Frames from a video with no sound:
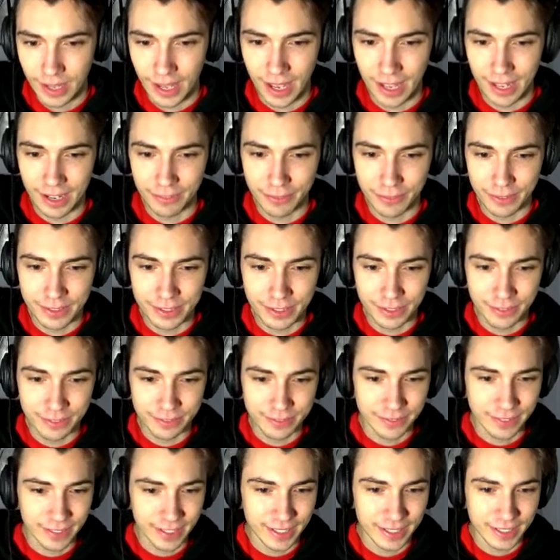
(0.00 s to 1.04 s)
And if we
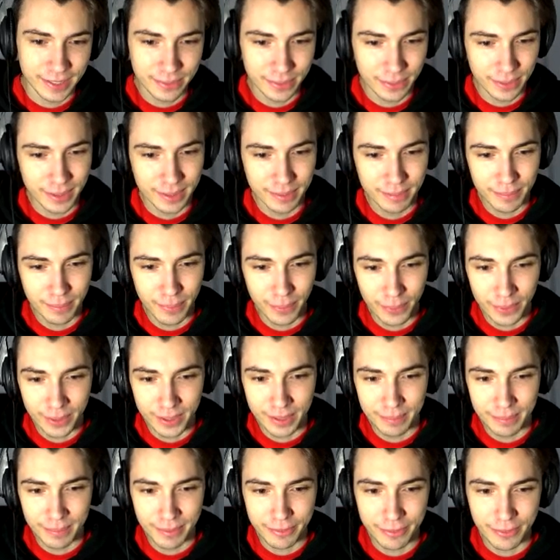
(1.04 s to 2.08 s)
don't find one
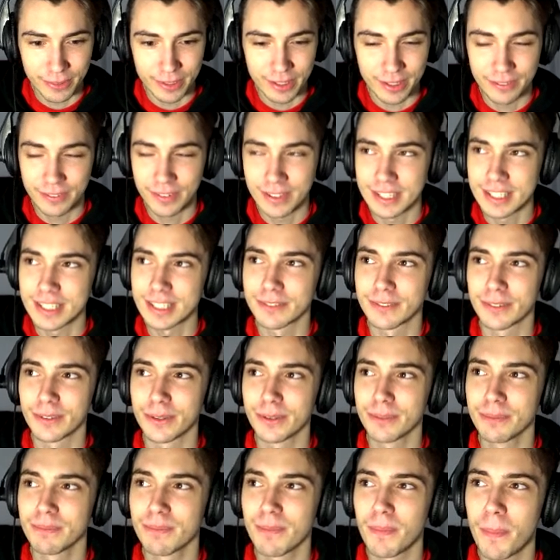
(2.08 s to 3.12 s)
more before the
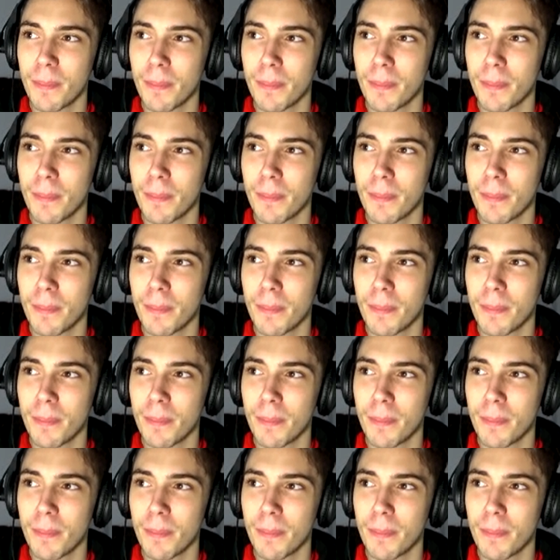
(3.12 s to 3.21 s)
festival,